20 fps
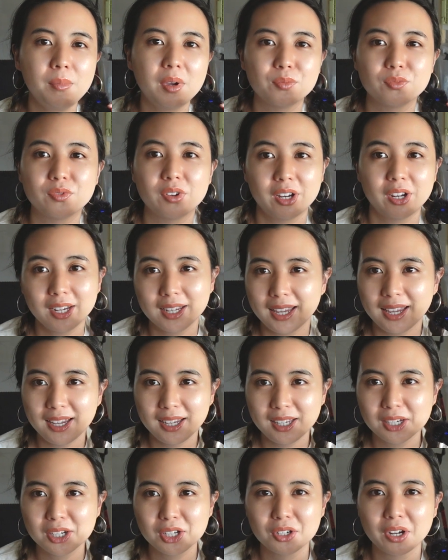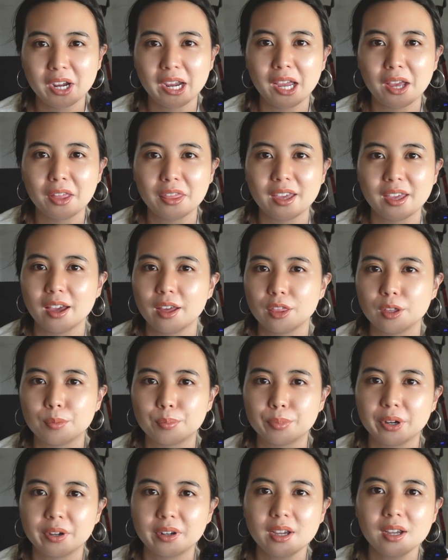I'm very keen to try out their other
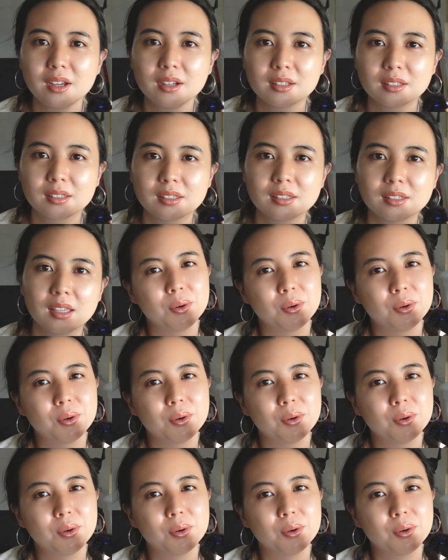products.